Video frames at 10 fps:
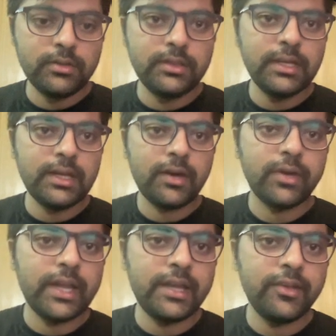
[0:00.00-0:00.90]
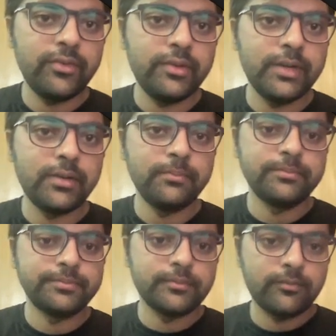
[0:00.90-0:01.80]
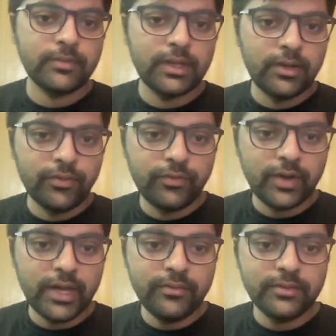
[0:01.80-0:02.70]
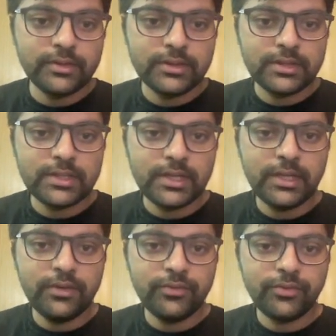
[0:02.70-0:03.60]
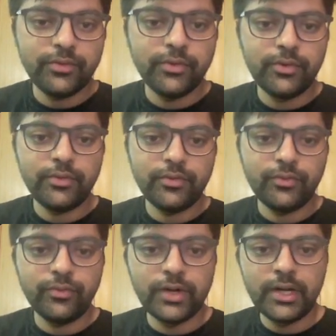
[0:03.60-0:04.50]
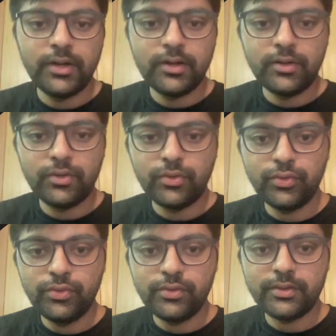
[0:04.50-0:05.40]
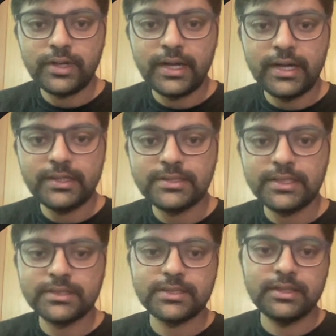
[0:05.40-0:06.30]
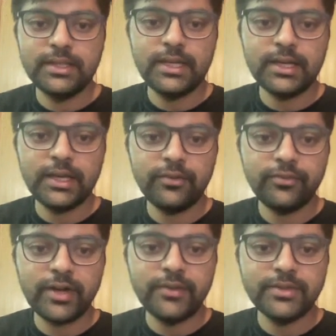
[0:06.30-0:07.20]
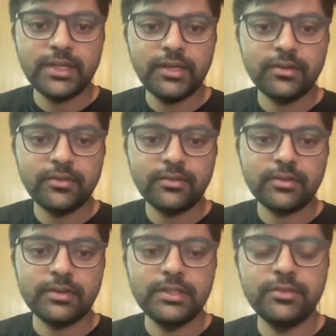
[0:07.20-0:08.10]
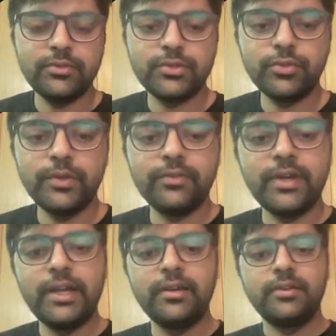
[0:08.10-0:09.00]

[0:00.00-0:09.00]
then our array will become 5 3 4 1 2 and 6. Then again 5 3. These two will fight.